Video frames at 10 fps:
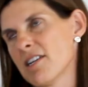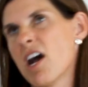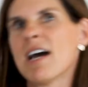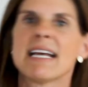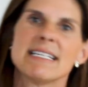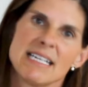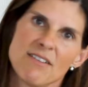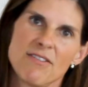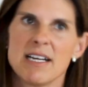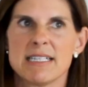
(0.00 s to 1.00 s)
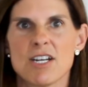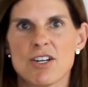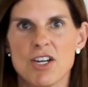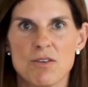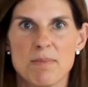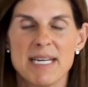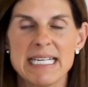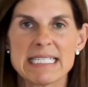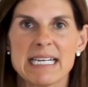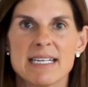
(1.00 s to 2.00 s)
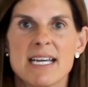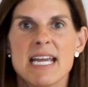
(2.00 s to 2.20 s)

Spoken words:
not identifying that you're codependent.